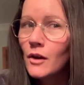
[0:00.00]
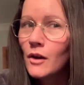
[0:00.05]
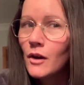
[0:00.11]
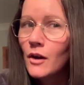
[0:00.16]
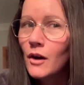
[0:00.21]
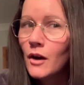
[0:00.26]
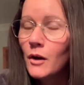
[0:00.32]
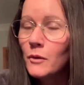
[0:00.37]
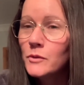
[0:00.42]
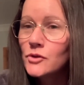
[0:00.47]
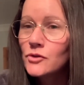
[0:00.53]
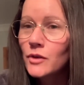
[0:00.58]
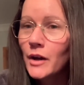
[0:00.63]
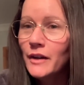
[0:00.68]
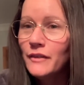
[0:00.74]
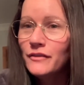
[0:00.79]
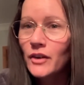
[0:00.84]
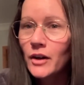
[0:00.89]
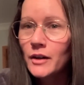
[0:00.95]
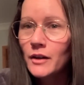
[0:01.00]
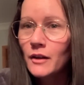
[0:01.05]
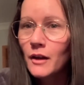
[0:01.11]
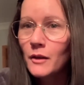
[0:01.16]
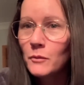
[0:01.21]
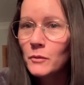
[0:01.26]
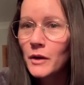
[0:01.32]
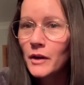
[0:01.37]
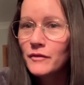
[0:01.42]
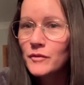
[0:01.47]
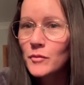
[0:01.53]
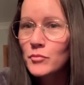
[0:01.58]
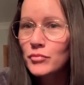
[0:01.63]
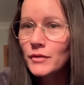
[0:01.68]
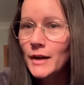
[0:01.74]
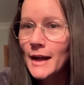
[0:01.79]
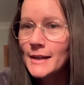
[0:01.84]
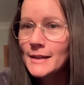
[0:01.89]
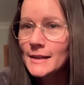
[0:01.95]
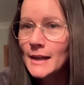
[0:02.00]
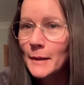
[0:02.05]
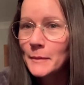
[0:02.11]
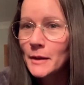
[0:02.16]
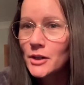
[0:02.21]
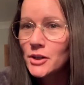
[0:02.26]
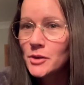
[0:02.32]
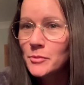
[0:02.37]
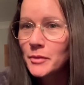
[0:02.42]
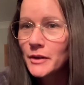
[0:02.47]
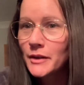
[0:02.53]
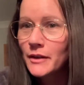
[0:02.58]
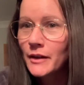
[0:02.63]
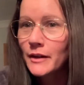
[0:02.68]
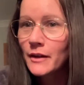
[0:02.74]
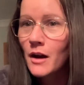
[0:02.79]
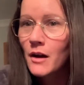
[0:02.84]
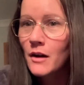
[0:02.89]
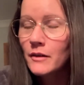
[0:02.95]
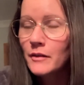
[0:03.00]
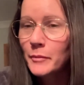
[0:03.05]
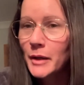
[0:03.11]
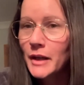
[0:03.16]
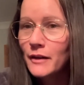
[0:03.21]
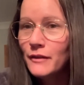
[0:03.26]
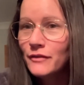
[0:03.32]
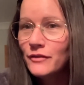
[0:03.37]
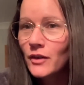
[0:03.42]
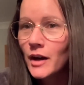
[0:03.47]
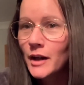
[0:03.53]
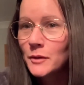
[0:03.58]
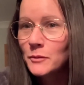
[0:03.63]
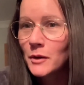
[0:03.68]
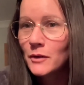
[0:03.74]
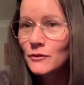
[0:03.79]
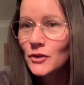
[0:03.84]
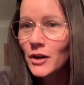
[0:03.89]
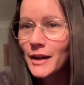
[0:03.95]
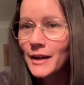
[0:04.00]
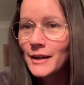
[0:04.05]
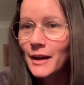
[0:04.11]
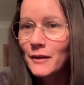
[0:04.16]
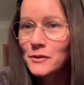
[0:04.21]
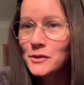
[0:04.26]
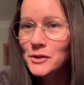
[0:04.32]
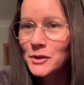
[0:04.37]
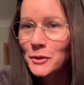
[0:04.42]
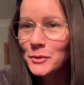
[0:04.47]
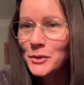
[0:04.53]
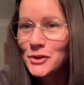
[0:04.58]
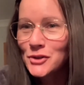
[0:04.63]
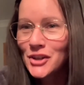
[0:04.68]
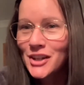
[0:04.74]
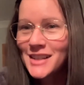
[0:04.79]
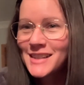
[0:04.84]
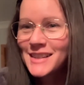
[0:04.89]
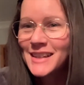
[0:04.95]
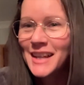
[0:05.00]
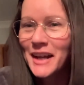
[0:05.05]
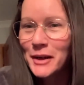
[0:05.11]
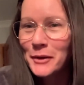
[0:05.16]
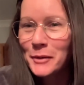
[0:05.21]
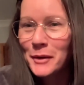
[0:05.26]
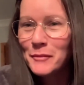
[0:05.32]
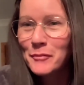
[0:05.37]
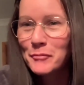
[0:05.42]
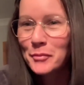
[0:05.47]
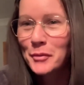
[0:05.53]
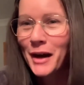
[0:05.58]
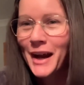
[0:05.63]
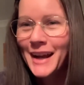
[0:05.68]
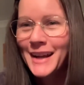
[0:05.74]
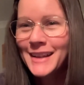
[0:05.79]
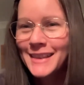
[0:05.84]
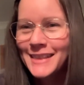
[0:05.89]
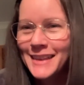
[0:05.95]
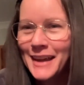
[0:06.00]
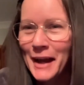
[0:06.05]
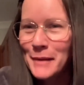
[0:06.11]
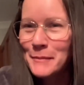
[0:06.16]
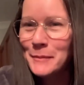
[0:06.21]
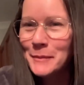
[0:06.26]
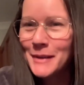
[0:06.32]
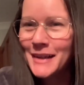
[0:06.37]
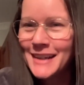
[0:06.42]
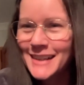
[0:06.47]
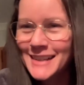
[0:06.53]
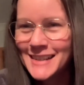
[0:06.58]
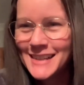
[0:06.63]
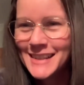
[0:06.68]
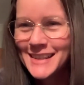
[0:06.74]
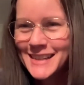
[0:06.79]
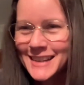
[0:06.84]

I was trying to find another word for brain damaged, but they can't appear to find one right now, so we'll just stick with brain damaged.